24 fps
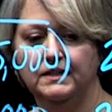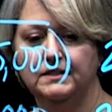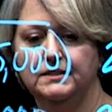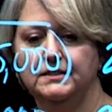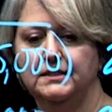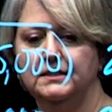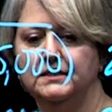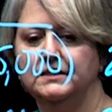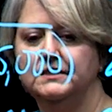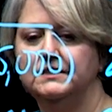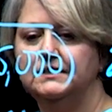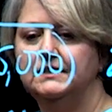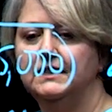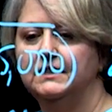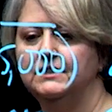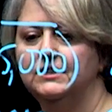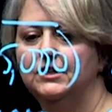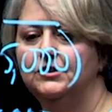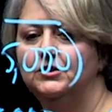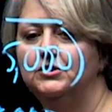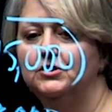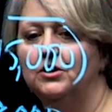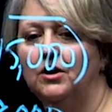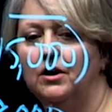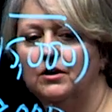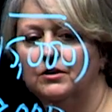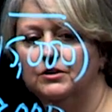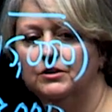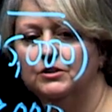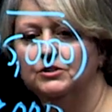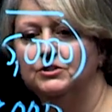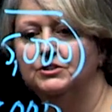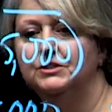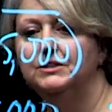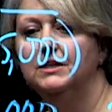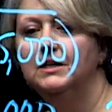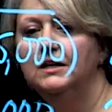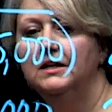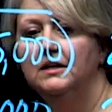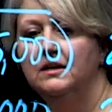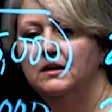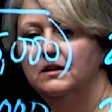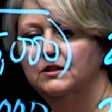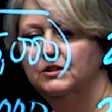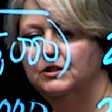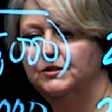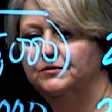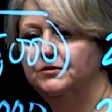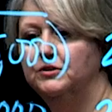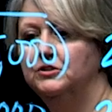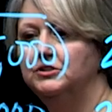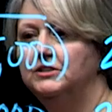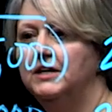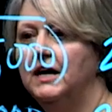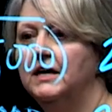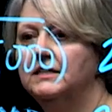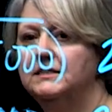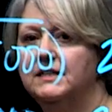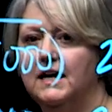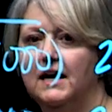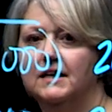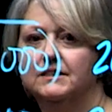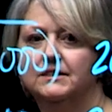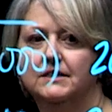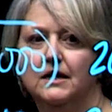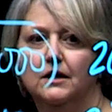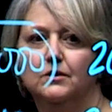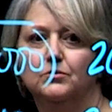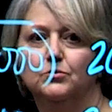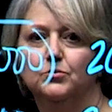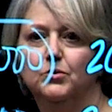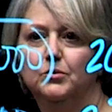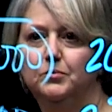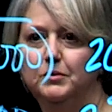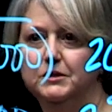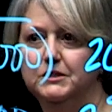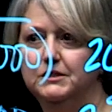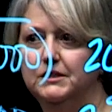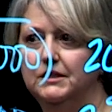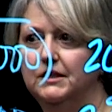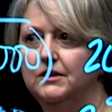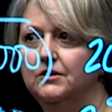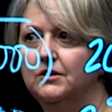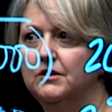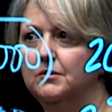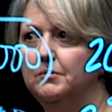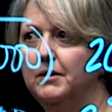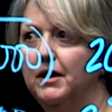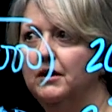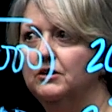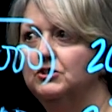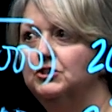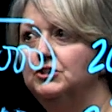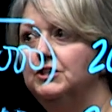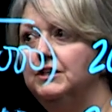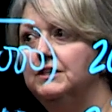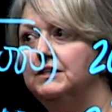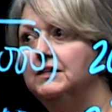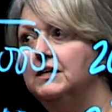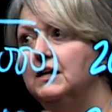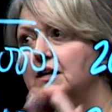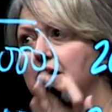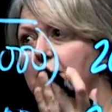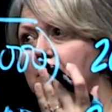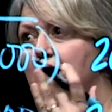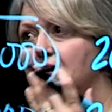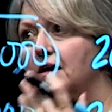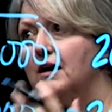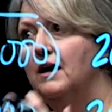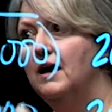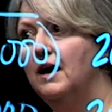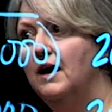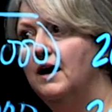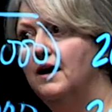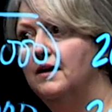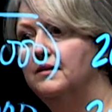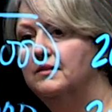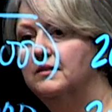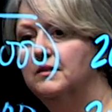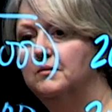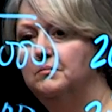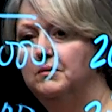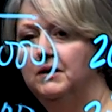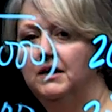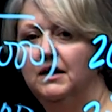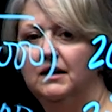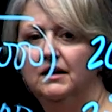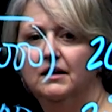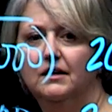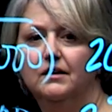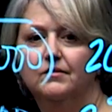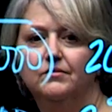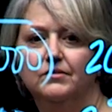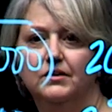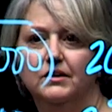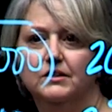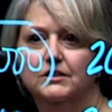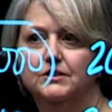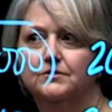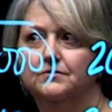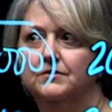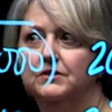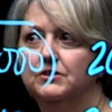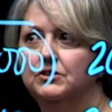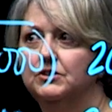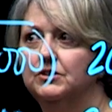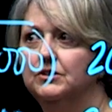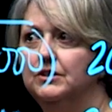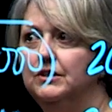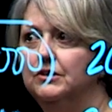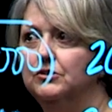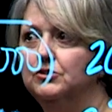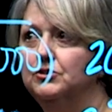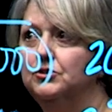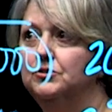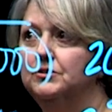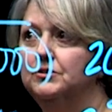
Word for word: is the $600 deferred tax asset would be sitting on the balance sheet at the beginning of this fiscal year